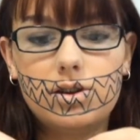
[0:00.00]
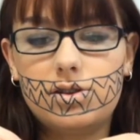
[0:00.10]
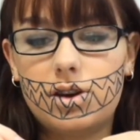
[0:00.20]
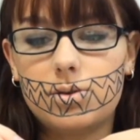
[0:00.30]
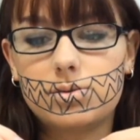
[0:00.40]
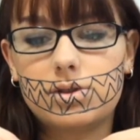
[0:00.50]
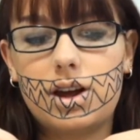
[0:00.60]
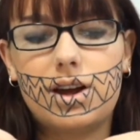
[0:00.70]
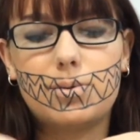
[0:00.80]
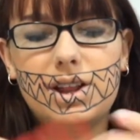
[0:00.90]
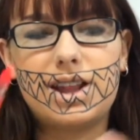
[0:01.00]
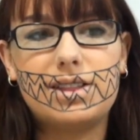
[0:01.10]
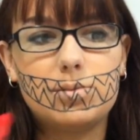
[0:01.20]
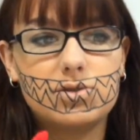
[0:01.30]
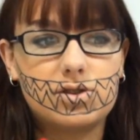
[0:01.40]
So I really
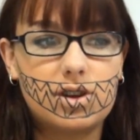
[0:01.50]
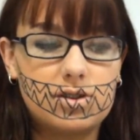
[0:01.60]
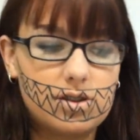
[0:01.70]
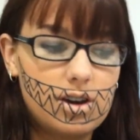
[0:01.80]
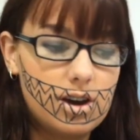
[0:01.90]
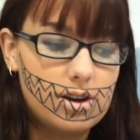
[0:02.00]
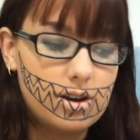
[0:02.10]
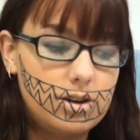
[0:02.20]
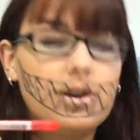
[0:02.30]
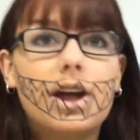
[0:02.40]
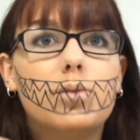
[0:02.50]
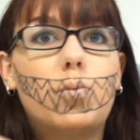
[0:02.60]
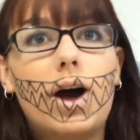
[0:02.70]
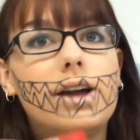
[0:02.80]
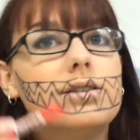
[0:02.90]
like them just because you get them
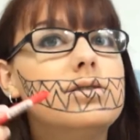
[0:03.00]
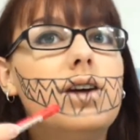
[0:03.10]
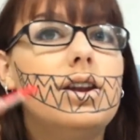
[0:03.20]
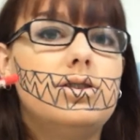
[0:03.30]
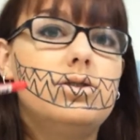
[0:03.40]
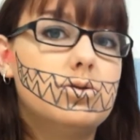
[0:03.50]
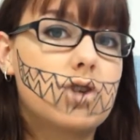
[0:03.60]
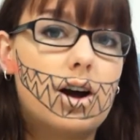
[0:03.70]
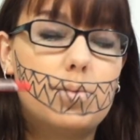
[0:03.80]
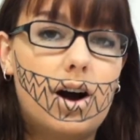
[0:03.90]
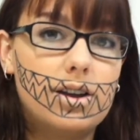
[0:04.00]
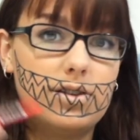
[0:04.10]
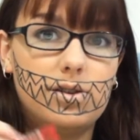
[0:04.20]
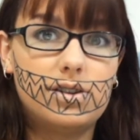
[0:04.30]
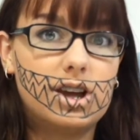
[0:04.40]
wet and you draw them on.
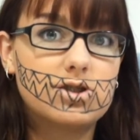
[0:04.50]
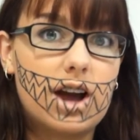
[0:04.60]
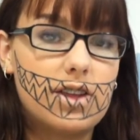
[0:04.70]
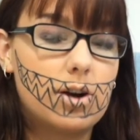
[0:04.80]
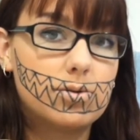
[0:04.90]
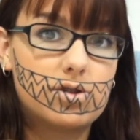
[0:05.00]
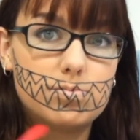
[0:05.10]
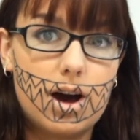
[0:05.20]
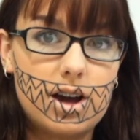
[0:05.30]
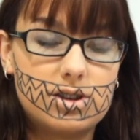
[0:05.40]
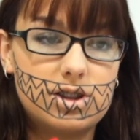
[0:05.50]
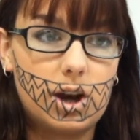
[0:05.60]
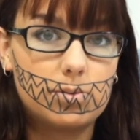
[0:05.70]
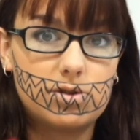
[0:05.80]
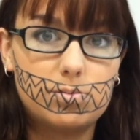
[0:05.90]
As soon as they dry, they don't smudge, they
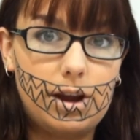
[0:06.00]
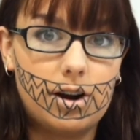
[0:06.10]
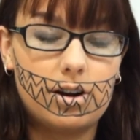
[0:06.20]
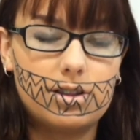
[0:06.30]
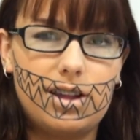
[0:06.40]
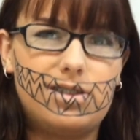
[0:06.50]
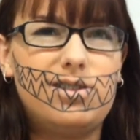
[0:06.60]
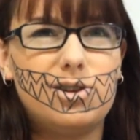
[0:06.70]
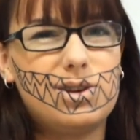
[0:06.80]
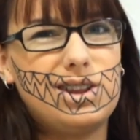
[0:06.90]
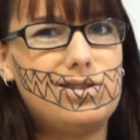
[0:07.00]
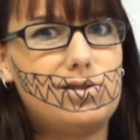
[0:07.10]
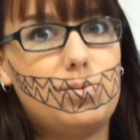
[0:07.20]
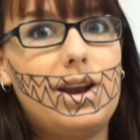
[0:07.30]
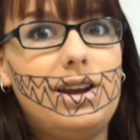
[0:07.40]
don't smear unless you're really
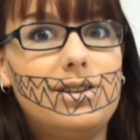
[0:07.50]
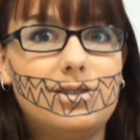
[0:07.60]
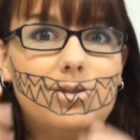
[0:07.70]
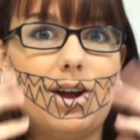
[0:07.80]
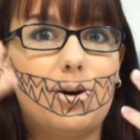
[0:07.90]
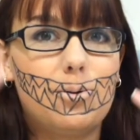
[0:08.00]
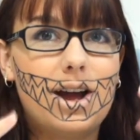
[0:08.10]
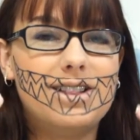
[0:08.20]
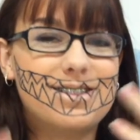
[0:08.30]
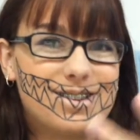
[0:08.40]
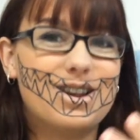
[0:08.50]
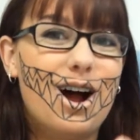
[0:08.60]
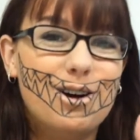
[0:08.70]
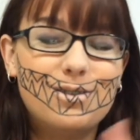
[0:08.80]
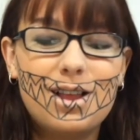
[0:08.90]
sweaty and you get all wet and
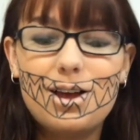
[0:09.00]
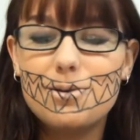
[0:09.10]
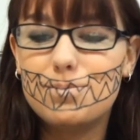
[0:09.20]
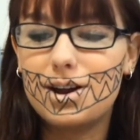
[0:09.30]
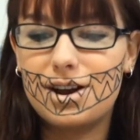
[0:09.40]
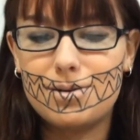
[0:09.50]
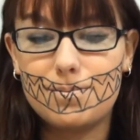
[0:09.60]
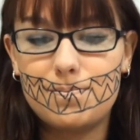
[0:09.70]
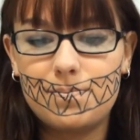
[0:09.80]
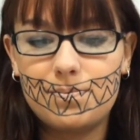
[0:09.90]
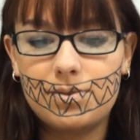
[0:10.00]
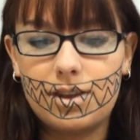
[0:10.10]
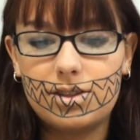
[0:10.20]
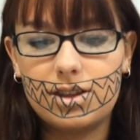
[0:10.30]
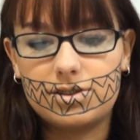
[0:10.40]
stuff. But
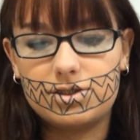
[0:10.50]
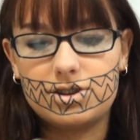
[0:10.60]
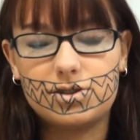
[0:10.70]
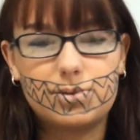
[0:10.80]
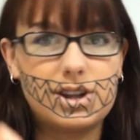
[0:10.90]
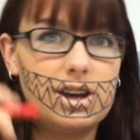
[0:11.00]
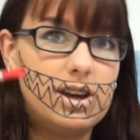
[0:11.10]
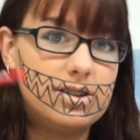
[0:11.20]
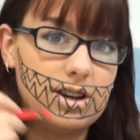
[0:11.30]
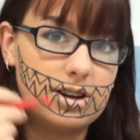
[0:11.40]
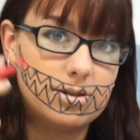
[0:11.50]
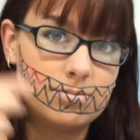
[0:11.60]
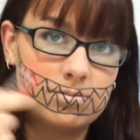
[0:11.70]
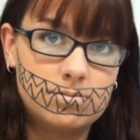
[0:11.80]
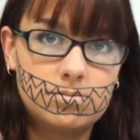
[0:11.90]
they're just really easy to
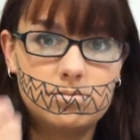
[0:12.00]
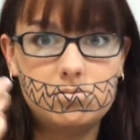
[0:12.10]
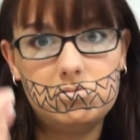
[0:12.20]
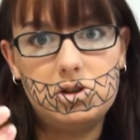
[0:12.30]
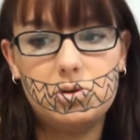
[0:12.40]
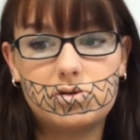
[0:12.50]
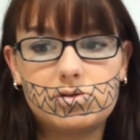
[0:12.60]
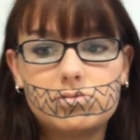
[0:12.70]
use.